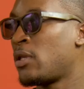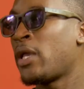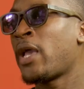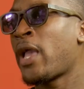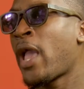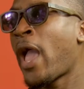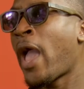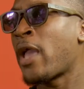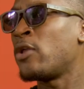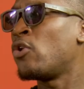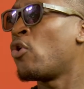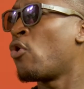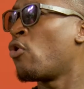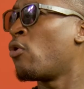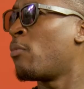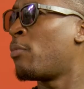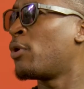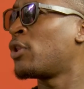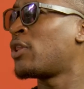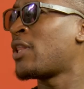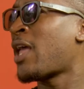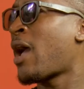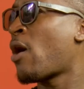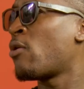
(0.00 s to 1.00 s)
Yeah, I know.
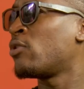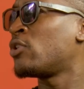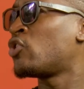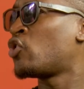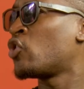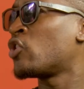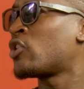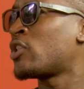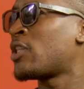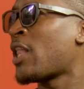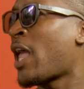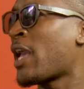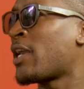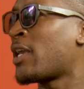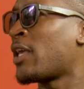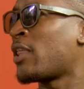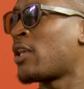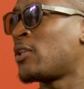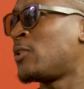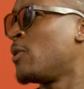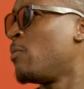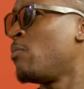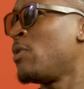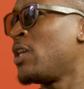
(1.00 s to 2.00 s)
But now it's just like
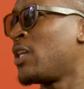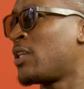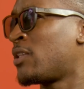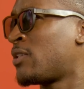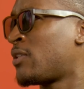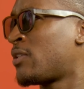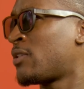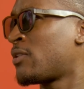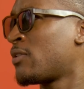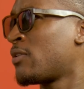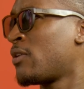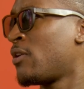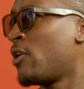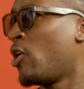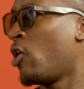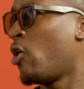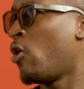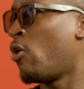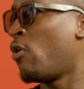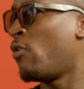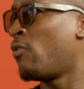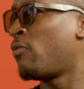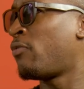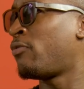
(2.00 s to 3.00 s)
there's a mix
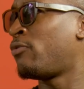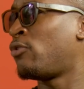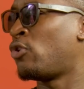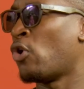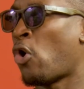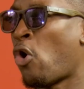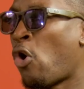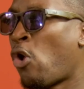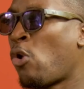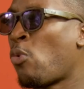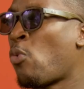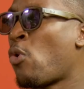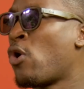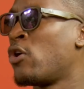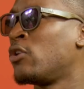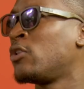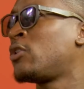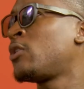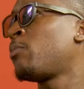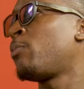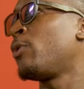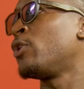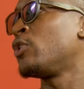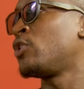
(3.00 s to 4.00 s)
of dull
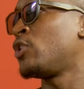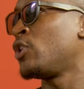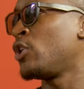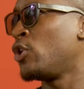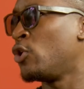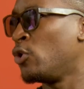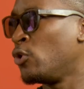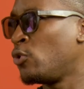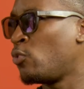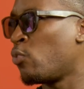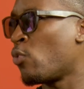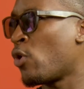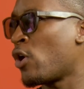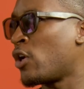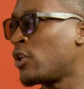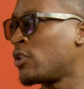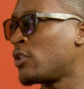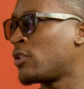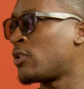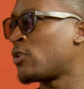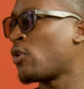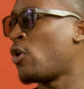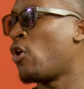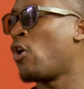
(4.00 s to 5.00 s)
ones plus the good
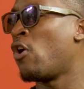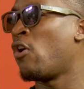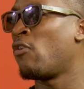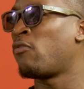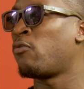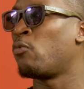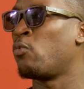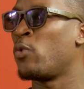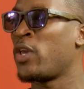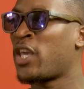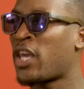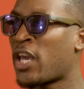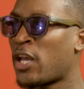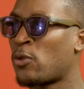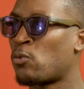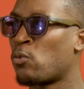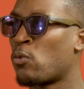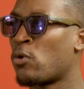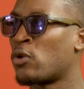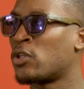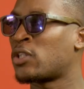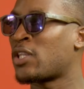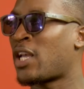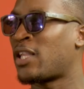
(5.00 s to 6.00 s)
ones, of wicked
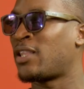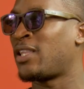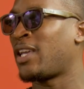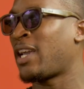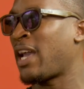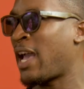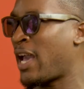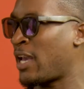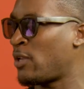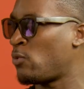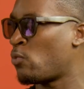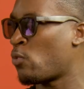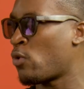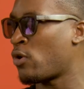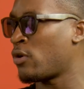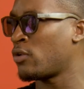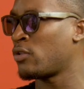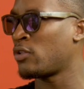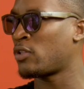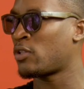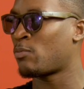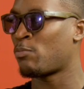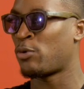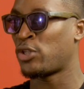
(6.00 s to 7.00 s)
ones and the kind
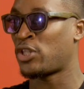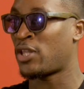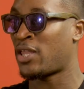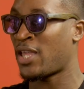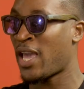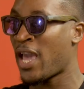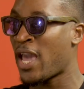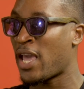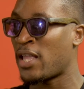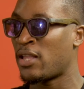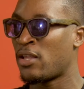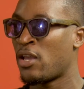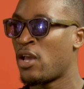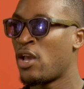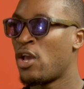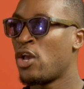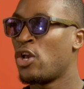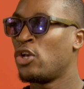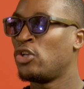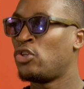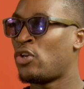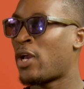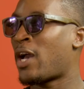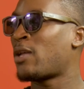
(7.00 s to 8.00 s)
ones. Yeah. But then
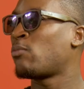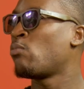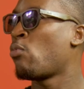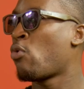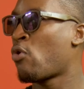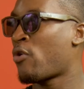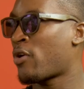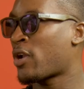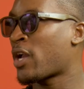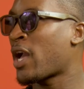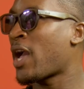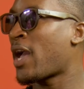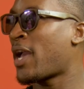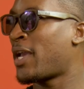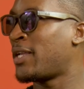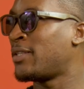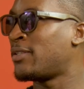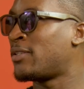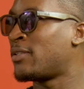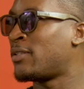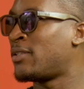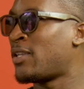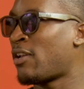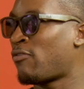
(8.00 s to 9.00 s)
you had more
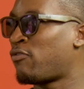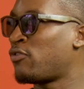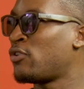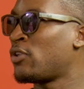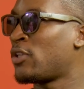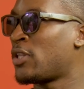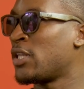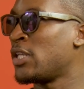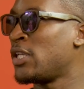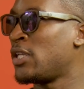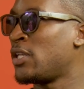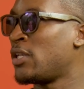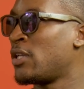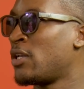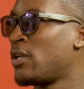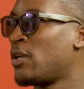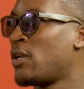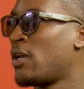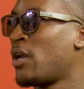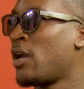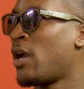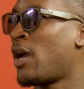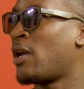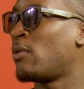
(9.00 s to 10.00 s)
kind, definitely,
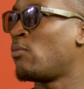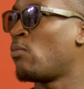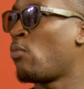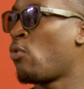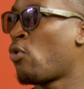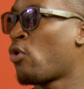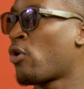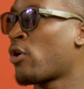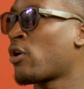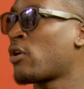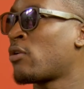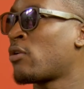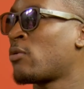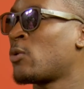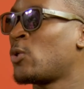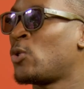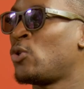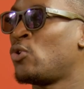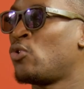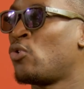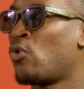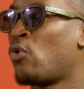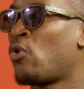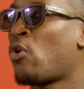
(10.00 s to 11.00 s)
and more,
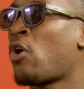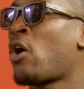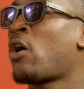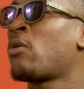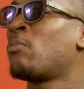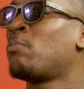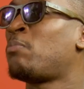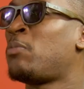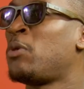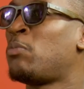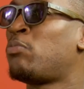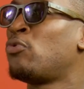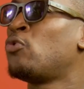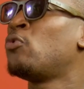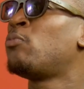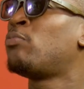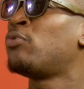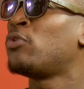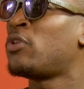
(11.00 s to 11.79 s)
you know... people who